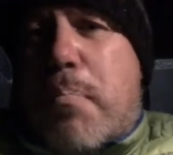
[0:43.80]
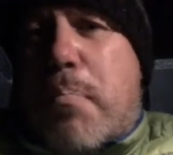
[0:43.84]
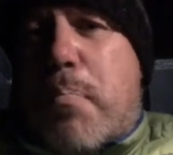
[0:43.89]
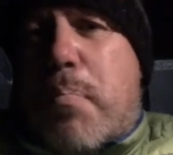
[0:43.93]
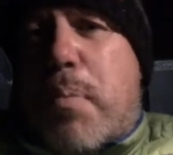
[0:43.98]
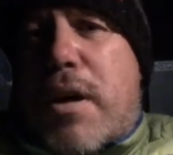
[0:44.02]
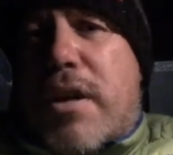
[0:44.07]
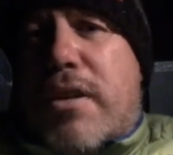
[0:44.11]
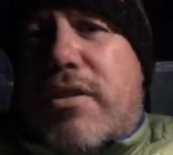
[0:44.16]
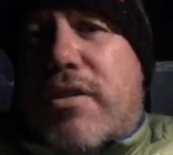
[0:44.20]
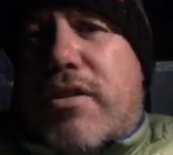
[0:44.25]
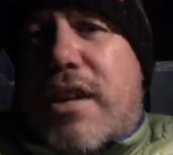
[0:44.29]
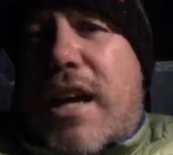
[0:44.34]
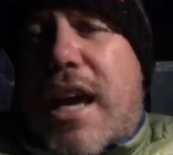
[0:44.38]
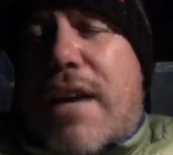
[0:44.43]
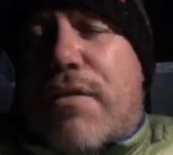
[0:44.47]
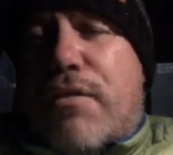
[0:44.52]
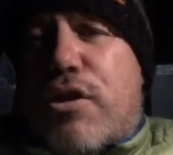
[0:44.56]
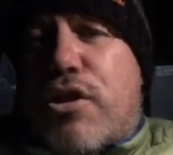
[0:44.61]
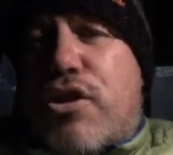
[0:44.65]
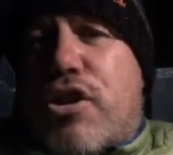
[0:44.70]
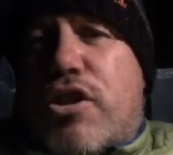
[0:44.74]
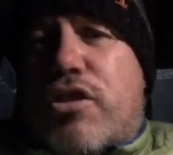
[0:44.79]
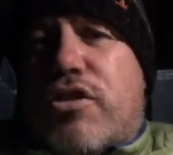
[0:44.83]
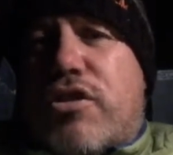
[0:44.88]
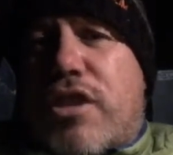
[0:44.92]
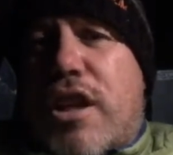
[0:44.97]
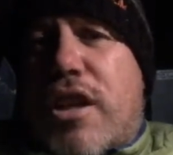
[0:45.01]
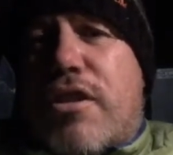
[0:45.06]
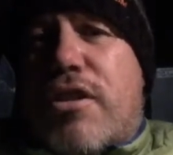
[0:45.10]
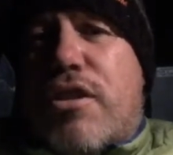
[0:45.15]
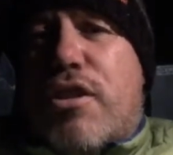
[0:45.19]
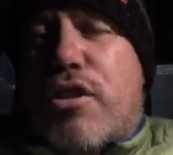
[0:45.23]
but having just
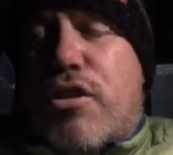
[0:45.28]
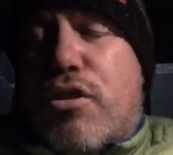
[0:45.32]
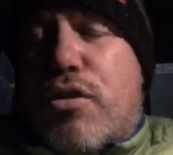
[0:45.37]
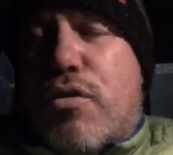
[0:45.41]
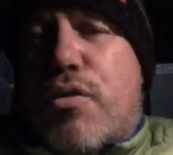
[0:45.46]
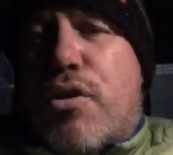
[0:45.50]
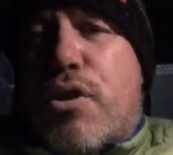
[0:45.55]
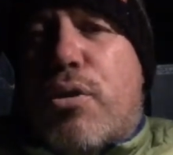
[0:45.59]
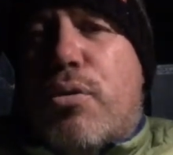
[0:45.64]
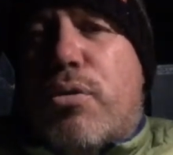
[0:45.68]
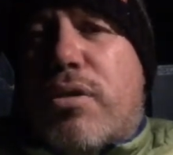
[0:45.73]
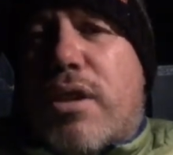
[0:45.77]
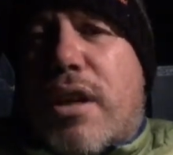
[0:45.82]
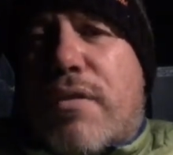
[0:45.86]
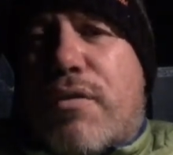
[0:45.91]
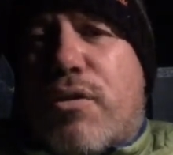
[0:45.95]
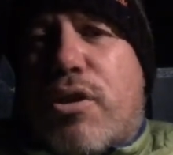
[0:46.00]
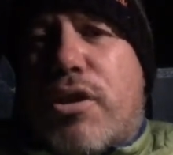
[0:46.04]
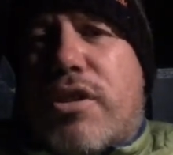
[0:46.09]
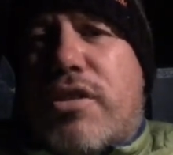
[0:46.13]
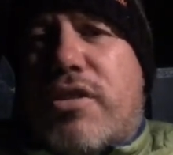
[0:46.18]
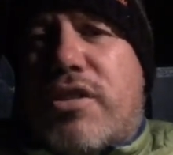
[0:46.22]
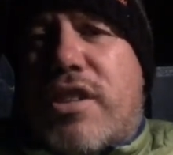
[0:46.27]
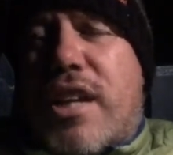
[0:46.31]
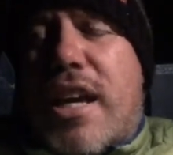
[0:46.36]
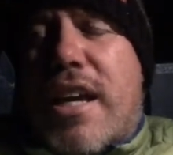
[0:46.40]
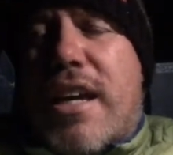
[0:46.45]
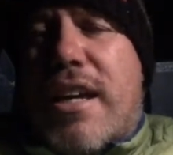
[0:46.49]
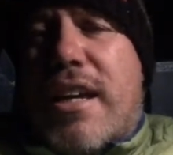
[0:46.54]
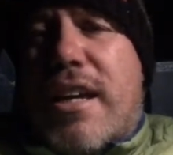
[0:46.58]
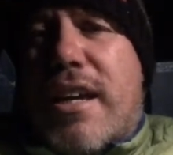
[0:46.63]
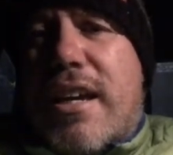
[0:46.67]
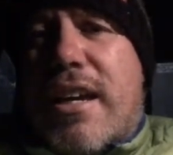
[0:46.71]
done the route, I've got to
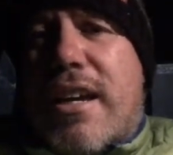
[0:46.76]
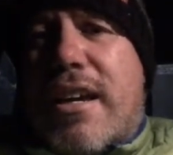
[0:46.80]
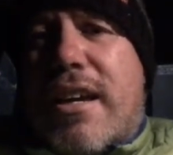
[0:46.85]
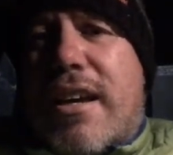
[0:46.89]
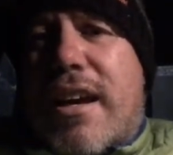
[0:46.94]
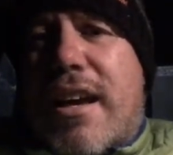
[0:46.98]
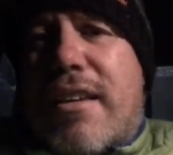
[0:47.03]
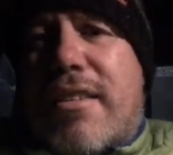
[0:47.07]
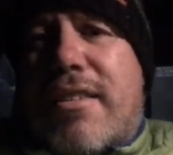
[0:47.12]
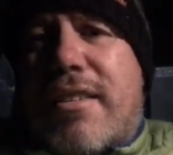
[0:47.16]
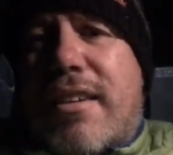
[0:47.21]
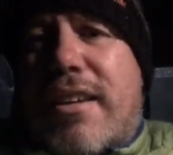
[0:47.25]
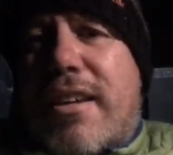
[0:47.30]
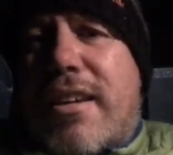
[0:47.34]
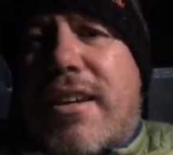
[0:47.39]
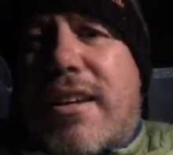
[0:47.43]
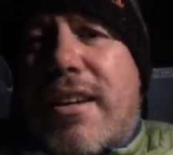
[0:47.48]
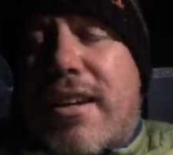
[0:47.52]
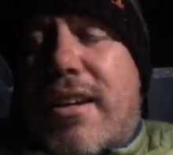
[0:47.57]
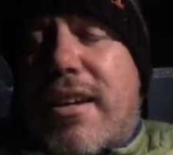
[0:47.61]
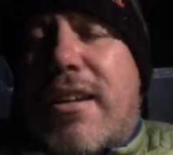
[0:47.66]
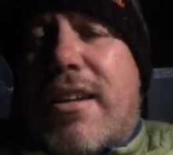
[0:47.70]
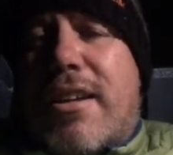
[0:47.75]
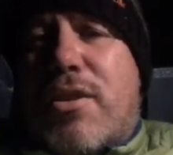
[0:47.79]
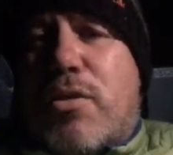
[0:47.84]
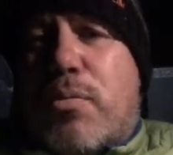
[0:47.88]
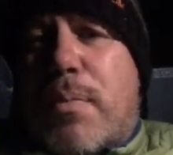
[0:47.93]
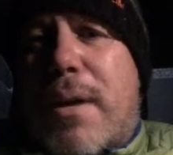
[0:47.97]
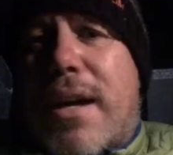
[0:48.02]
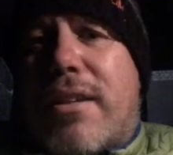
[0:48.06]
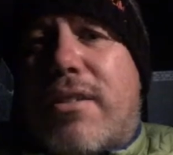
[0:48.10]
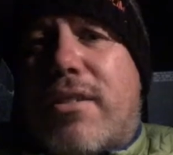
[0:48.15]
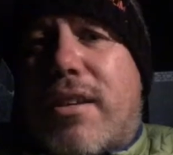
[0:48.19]
say I think it is
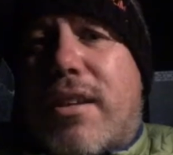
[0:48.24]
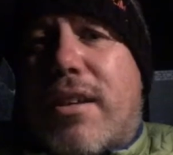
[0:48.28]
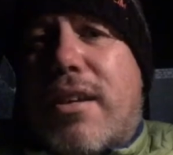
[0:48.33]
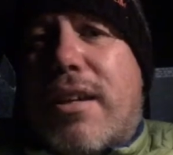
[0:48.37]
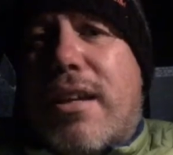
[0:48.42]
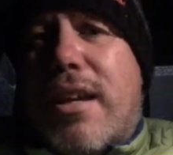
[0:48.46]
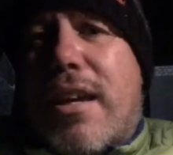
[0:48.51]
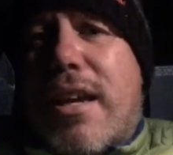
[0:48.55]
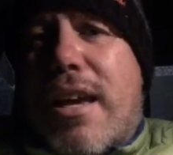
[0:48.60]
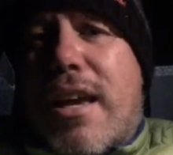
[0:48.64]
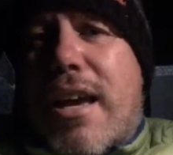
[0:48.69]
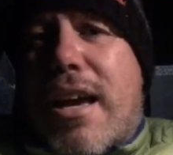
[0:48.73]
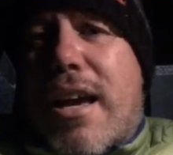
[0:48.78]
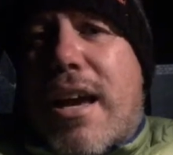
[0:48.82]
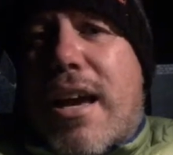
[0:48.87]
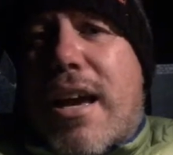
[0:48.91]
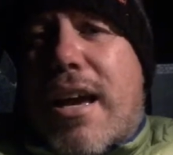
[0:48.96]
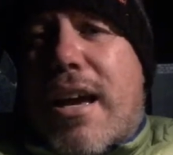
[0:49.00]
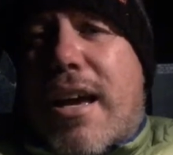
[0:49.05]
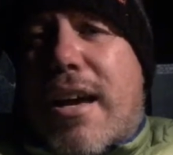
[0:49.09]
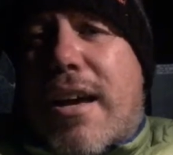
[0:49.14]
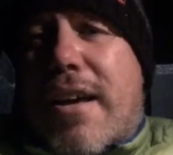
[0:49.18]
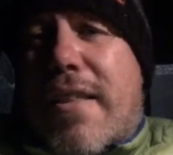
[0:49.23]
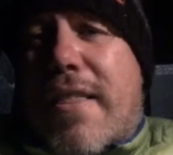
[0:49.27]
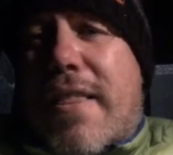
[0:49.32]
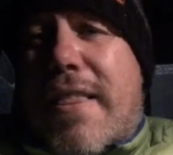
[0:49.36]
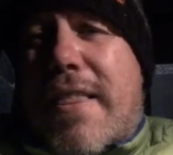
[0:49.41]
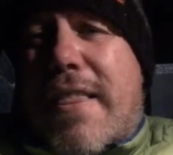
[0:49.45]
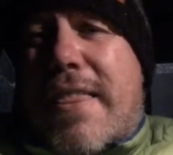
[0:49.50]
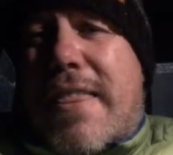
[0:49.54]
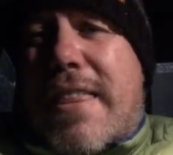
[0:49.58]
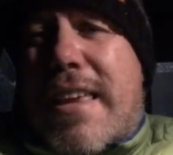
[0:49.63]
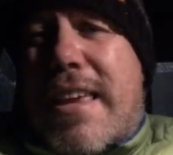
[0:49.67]
better.
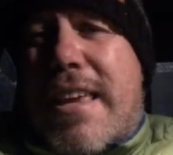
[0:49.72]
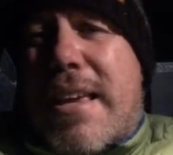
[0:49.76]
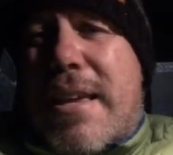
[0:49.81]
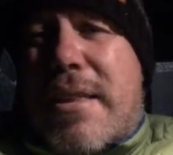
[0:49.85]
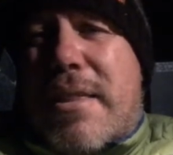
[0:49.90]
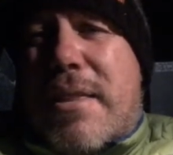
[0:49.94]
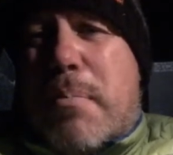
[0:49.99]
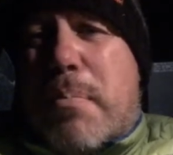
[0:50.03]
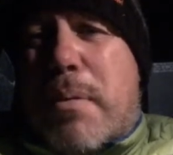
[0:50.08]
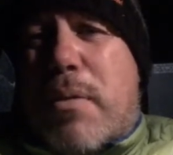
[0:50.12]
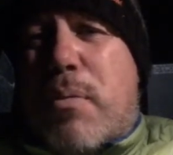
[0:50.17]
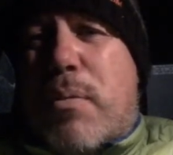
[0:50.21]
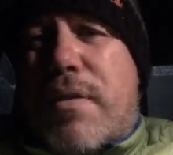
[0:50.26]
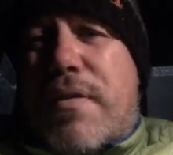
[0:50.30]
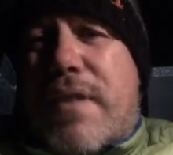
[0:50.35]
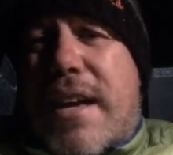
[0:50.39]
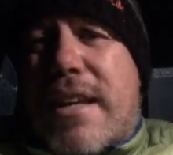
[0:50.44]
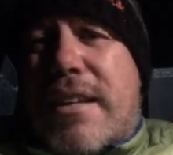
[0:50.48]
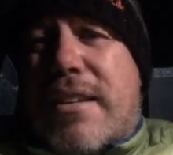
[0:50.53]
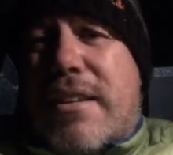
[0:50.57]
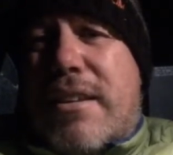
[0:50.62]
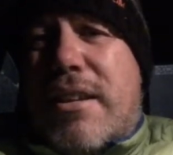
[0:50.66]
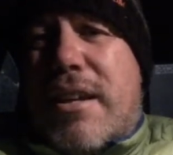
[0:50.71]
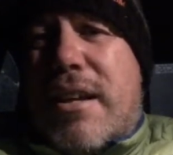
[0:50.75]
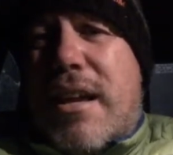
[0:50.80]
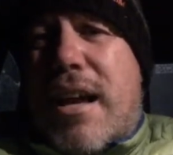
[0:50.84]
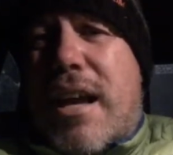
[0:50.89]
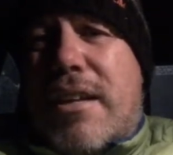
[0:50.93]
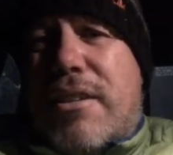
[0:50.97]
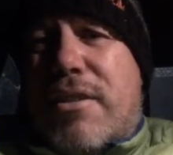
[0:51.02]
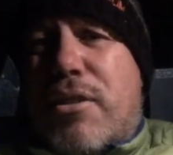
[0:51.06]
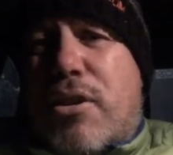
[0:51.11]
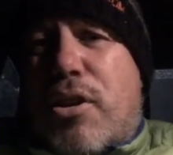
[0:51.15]
The bit we've
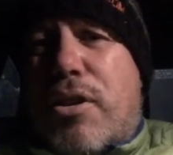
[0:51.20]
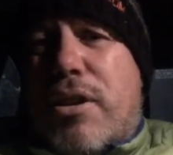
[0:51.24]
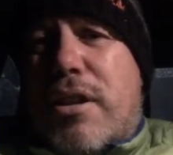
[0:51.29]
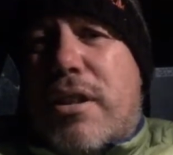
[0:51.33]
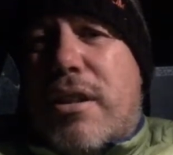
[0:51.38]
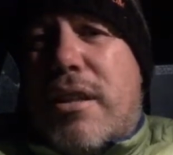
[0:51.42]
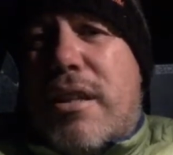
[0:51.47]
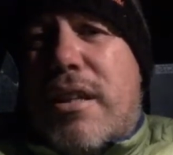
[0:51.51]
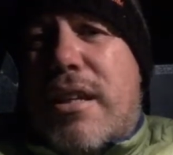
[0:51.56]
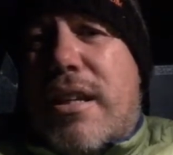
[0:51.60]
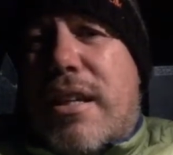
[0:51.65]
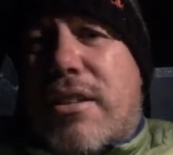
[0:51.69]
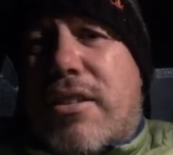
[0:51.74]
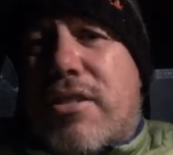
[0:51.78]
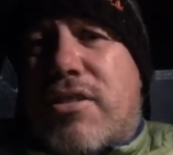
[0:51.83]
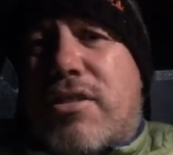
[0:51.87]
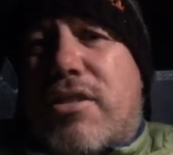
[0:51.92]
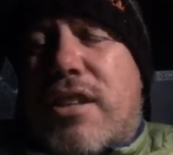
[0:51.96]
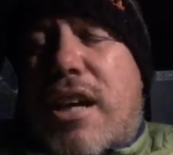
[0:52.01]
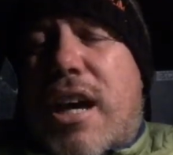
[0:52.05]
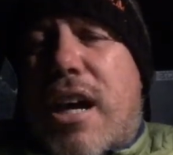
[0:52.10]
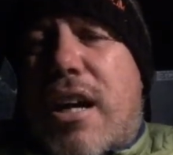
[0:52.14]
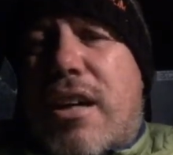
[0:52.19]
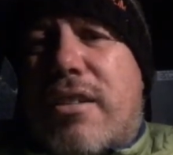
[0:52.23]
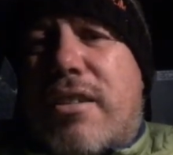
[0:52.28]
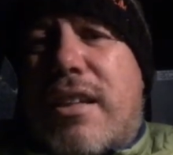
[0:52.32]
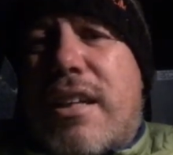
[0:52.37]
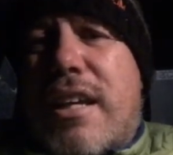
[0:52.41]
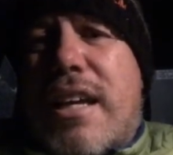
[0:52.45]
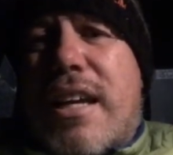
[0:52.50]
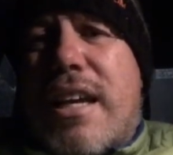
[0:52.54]
added on at the start,